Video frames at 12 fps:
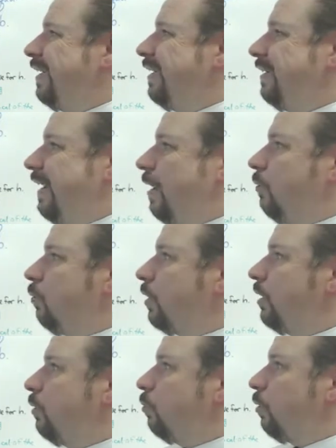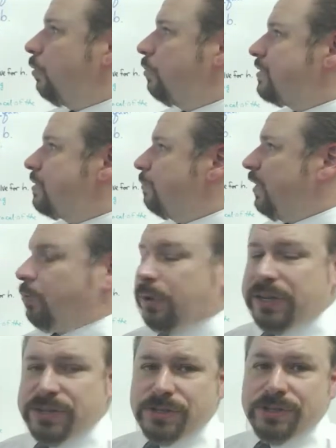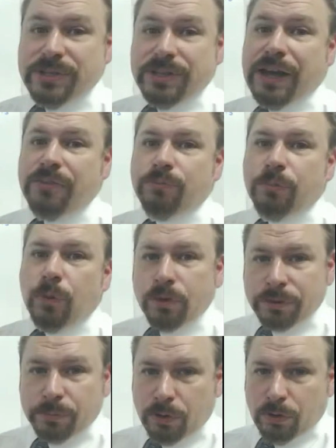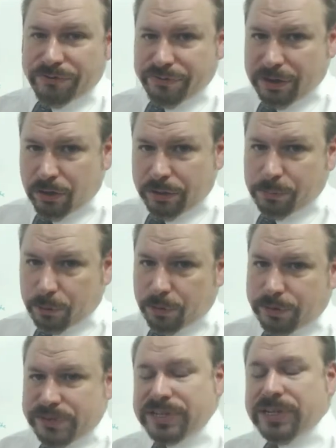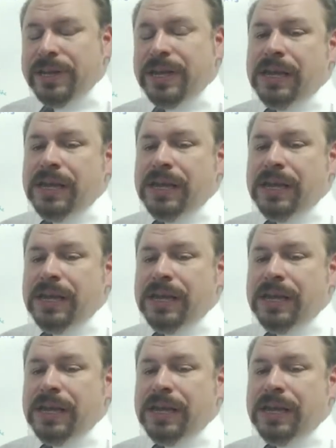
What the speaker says: Now we're going to work with some equations that have multiple variables,